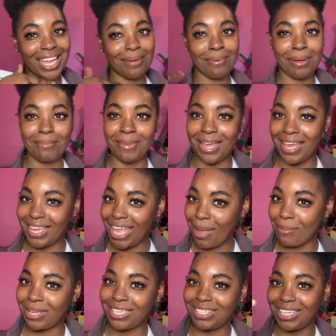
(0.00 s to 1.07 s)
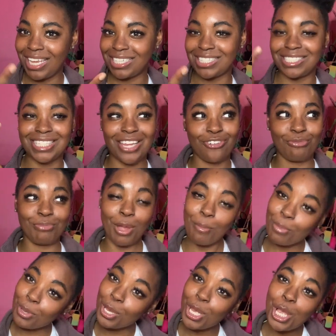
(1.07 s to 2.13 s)
my mind came in clutch because I
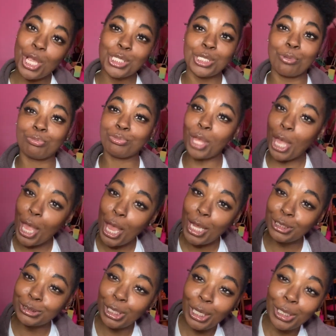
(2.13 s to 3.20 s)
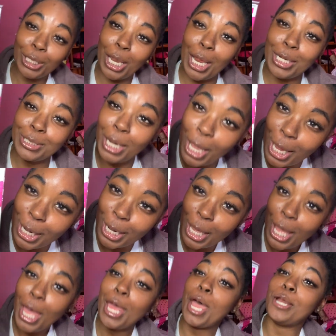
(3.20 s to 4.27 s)
remember some things that
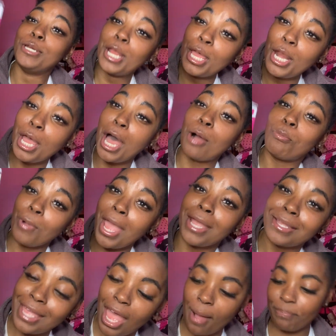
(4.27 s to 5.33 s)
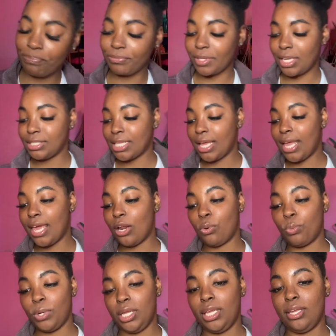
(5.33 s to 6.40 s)
I needed a wig cap, because I had a
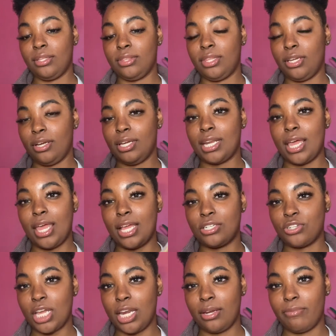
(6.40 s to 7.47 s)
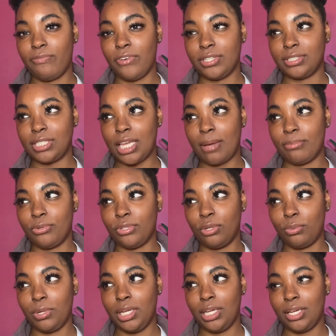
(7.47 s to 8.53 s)
wig there and I had tried it the first time doing a
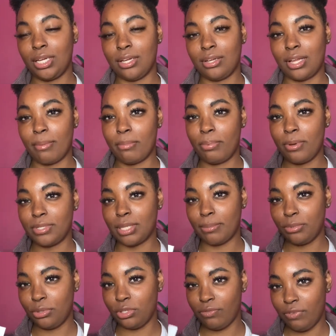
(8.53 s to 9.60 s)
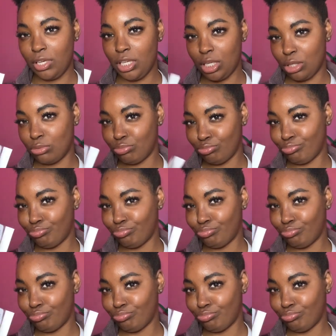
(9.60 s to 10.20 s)
wig. I'm gonna do the video,